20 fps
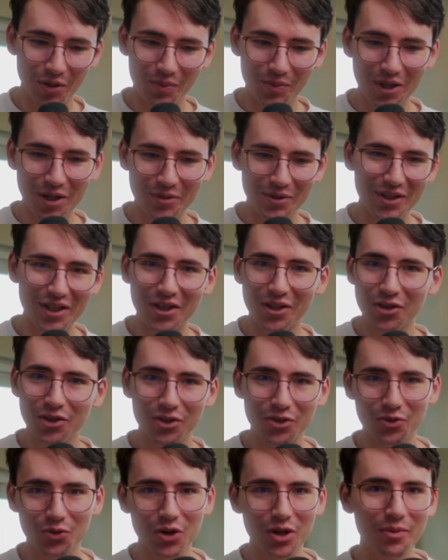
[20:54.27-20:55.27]
maybe like
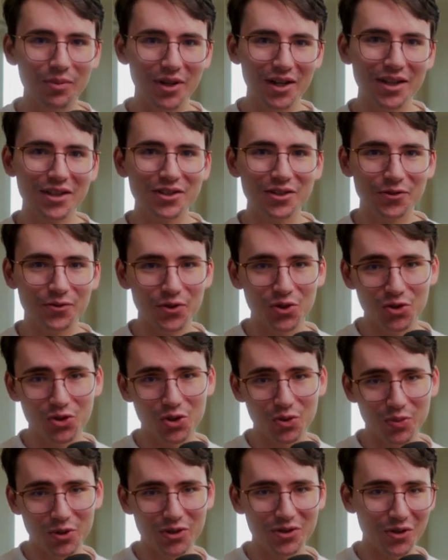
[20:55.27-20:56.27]
3 minutes if you're
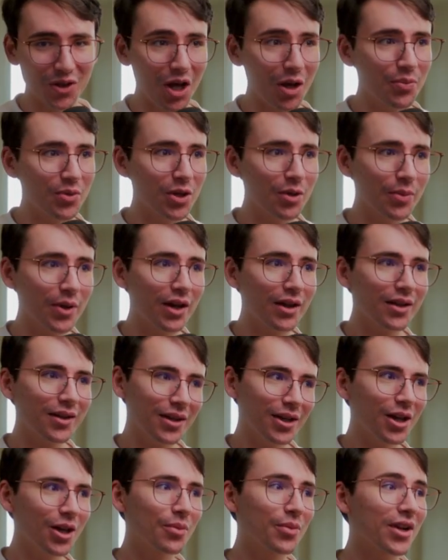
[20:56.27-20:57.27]
super sloppy about it.